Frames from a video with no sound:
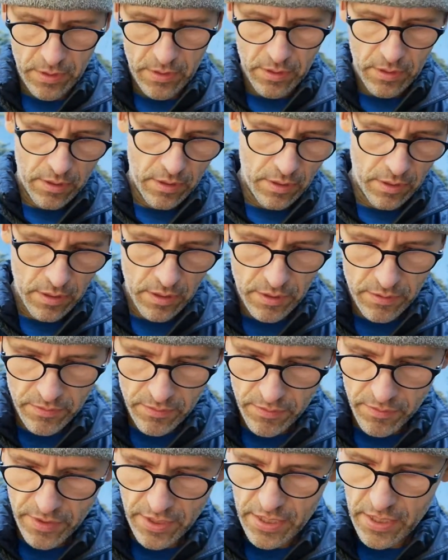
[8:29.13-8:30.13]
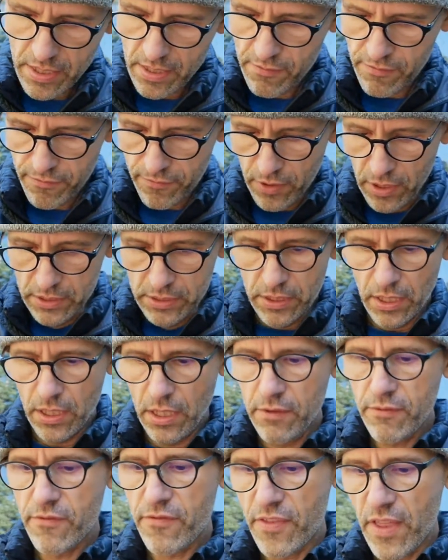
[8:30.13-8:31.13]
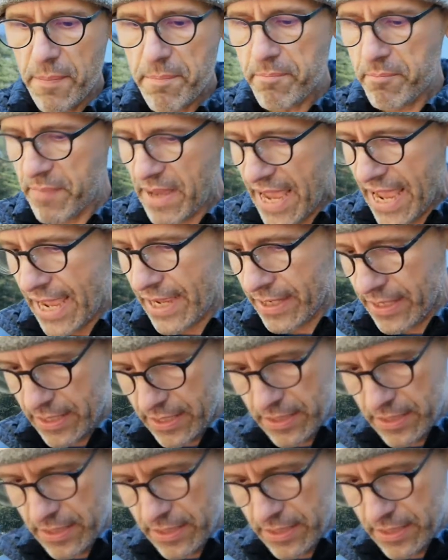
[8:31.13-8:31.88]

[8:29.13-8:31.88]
On the front of the pack,